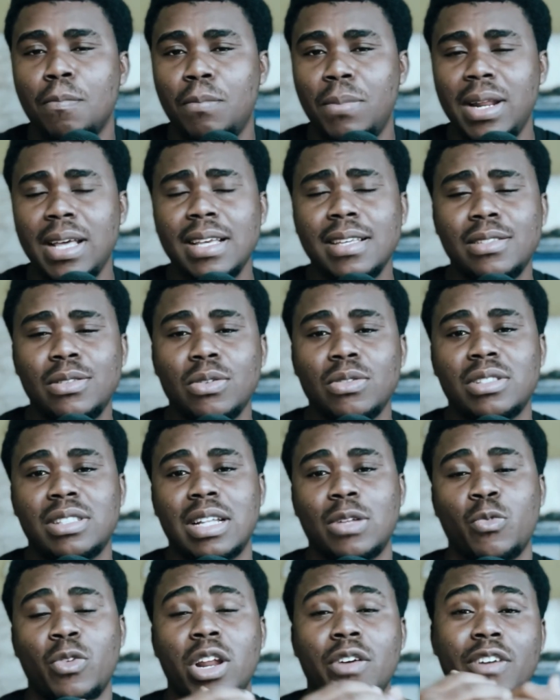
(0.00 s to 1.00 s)
Please note
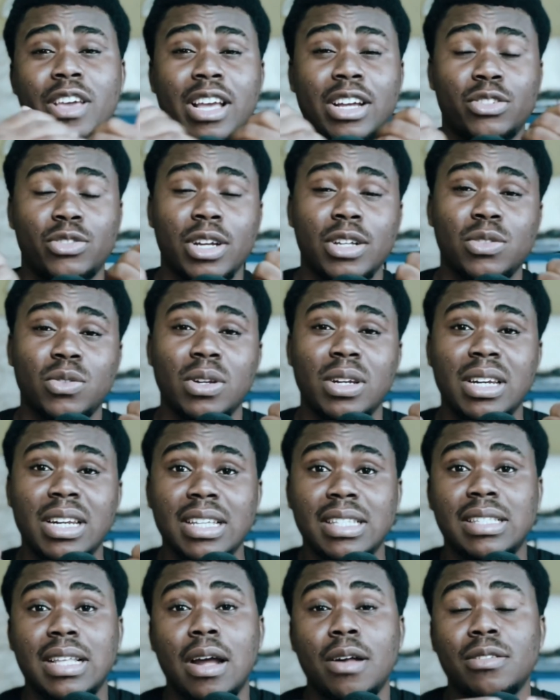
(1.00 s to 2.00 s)
that whenever you are trying to
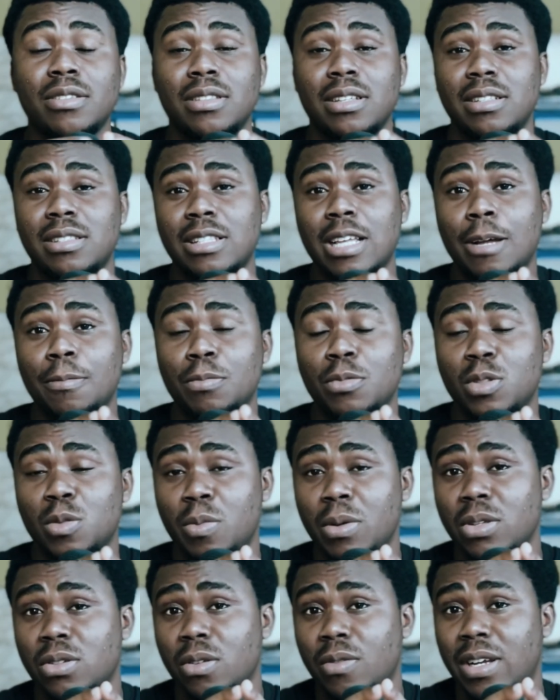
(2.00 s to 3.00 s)
list out the sample
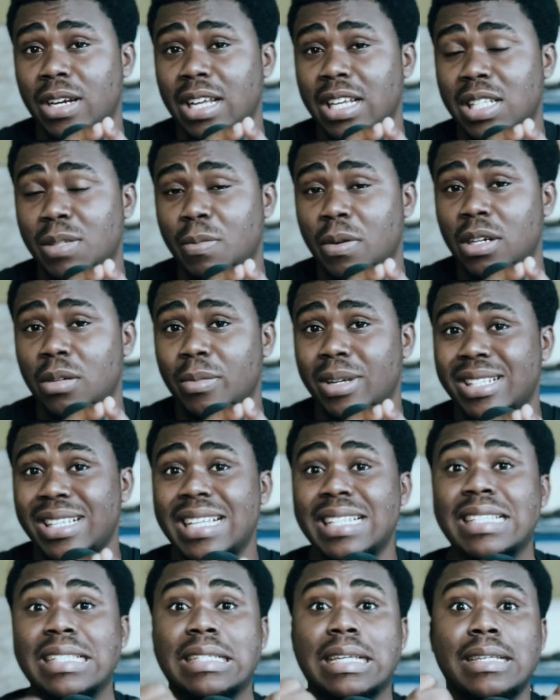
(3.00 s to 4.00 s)
space of an experiment,
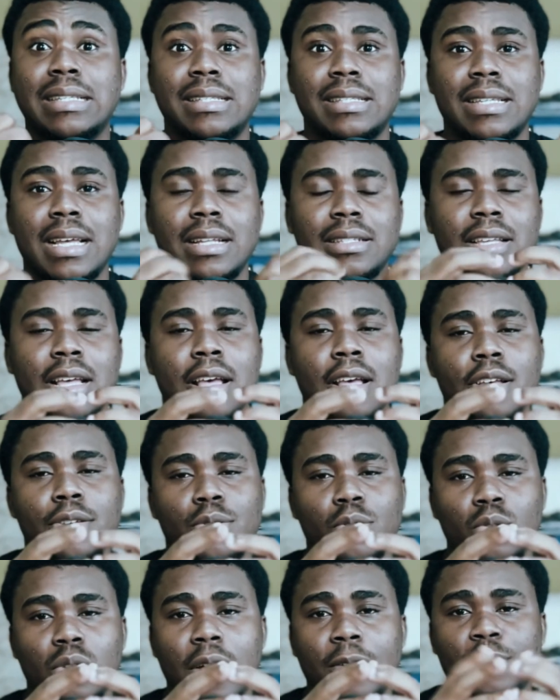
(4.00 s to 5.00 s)
it is a set,
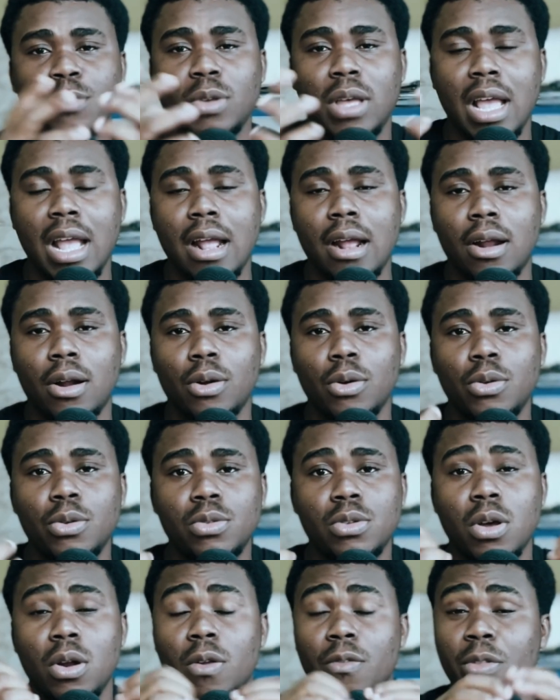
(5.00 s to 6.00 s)
so you have to
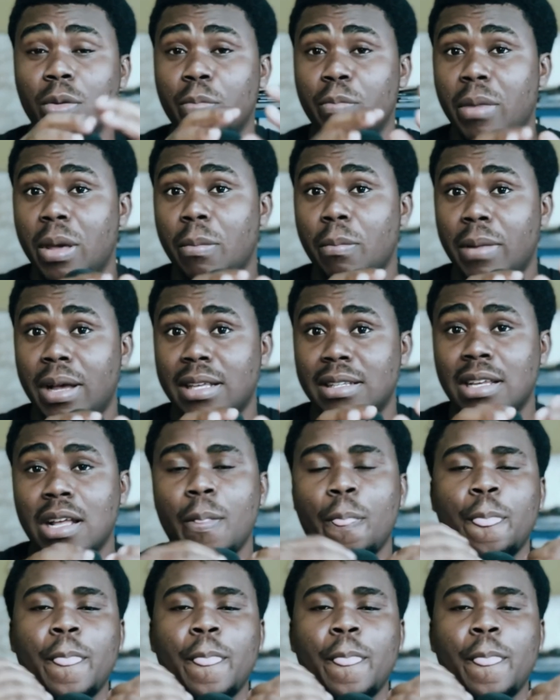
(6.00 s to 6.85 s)
enclose all of the members